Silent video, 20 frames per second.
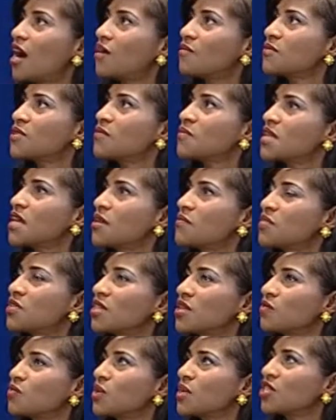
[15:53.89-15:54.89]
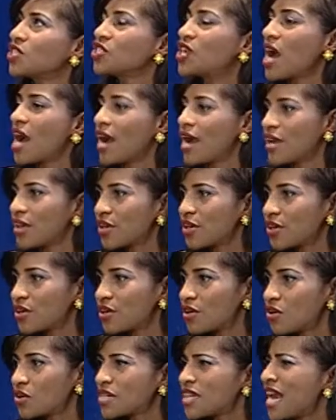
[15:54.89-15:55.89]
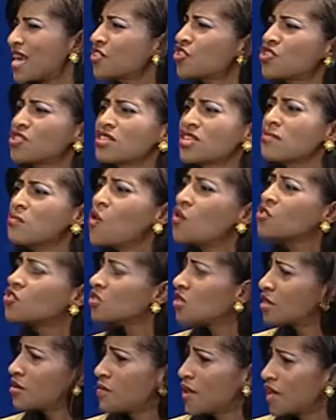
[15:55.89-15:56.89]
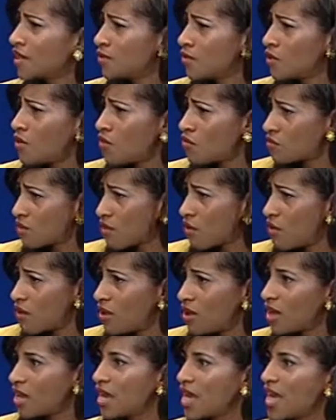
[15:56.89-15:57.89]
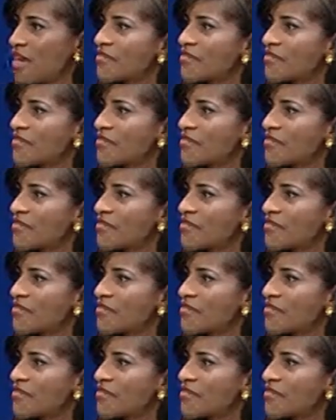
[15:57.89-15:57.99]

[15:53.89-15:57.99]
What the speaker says: sometimes if we're tired or not just emotionally available overall,